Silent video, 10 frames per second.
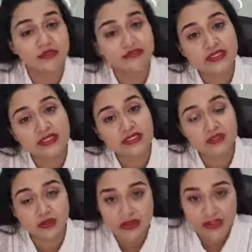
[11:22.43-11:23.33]
which is
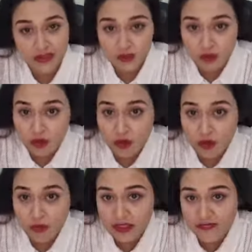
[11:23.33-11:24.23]
associated more
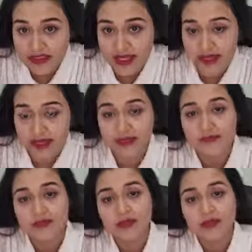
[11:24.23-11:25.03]
commonly with acne.